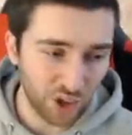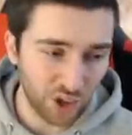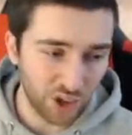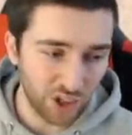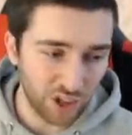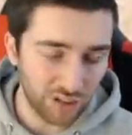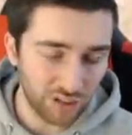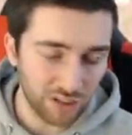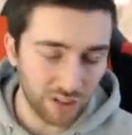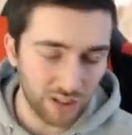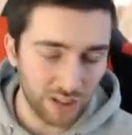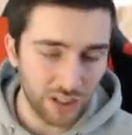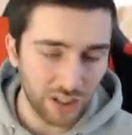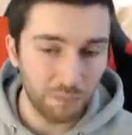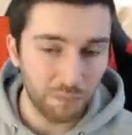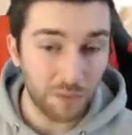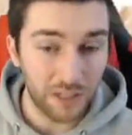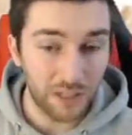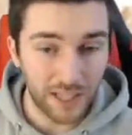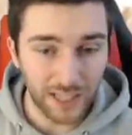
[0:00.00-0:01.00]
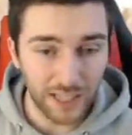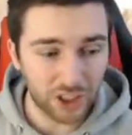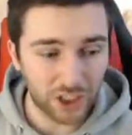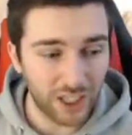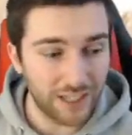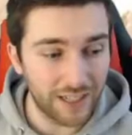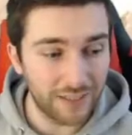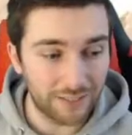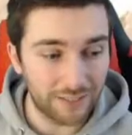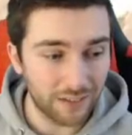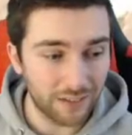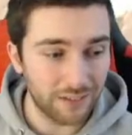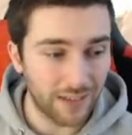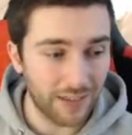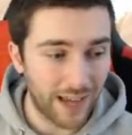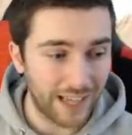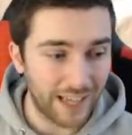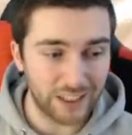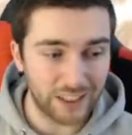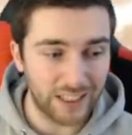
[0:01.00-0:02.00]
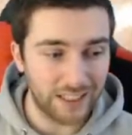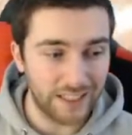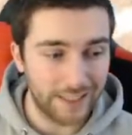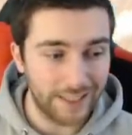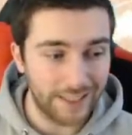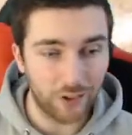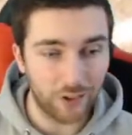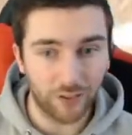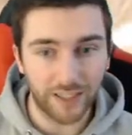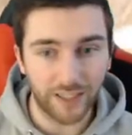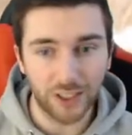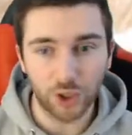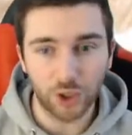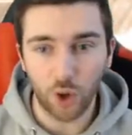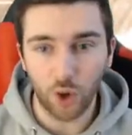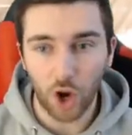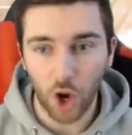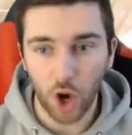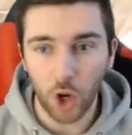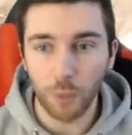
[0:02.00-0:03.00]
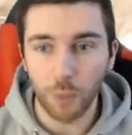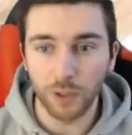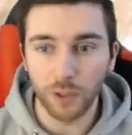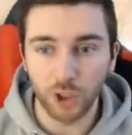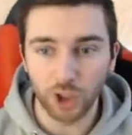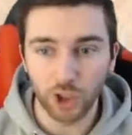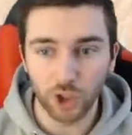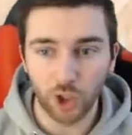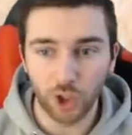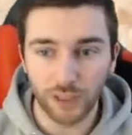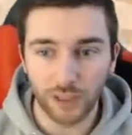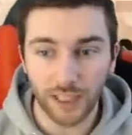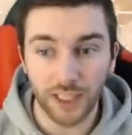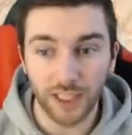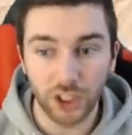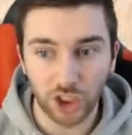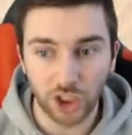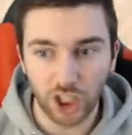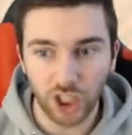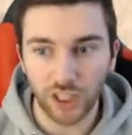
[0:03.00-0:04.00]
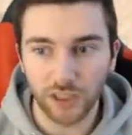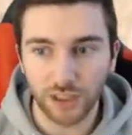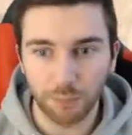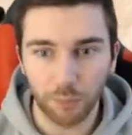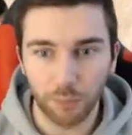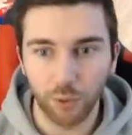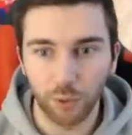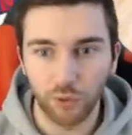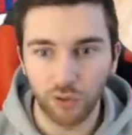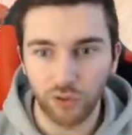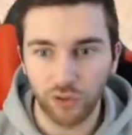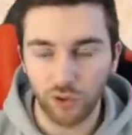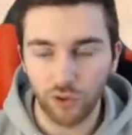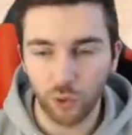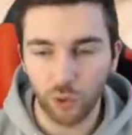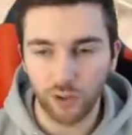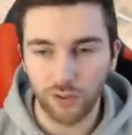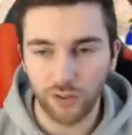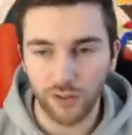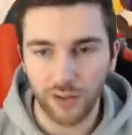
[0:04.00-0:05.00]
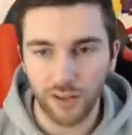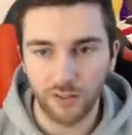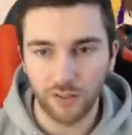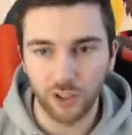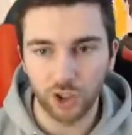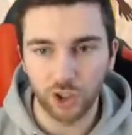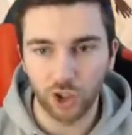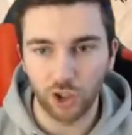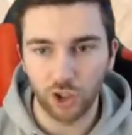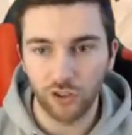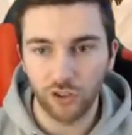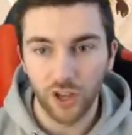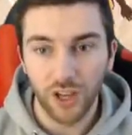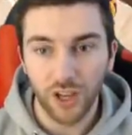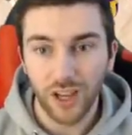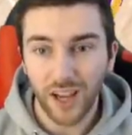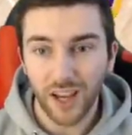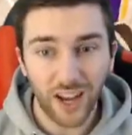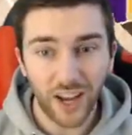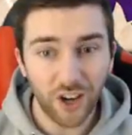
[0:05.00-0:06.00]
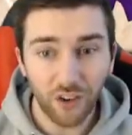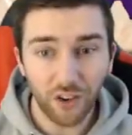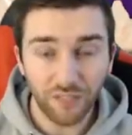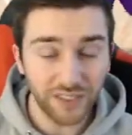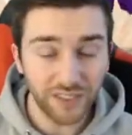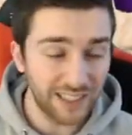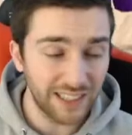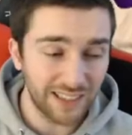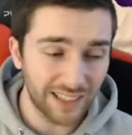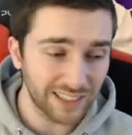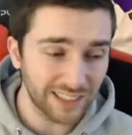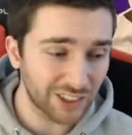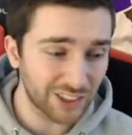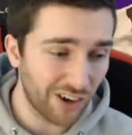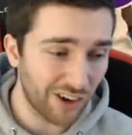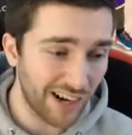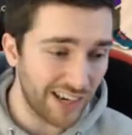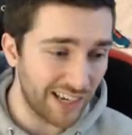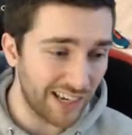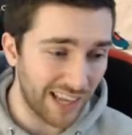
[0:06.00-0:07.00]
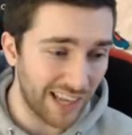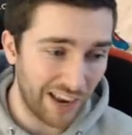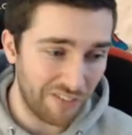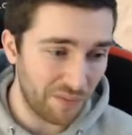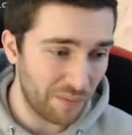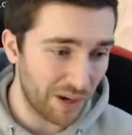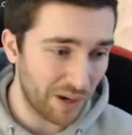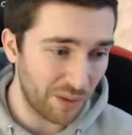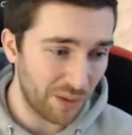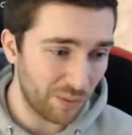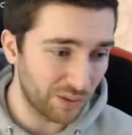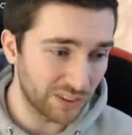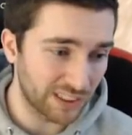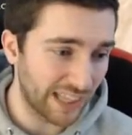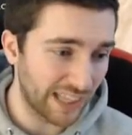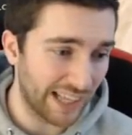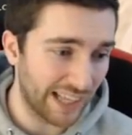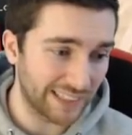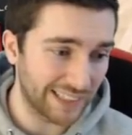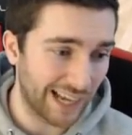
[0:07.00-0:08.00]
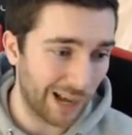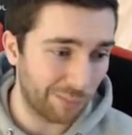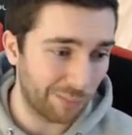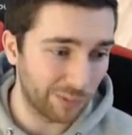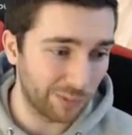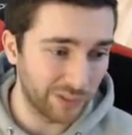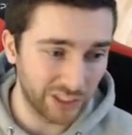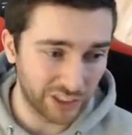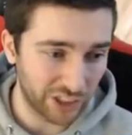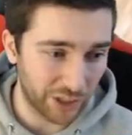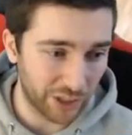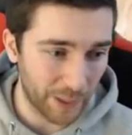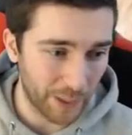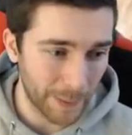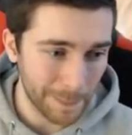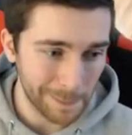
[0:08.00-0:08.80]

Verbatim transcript: good. But next gen, it doesn't actually decrease your open shots. It just boosts your contested shots. And obviously, that's great. Everybody wants that to happen. So,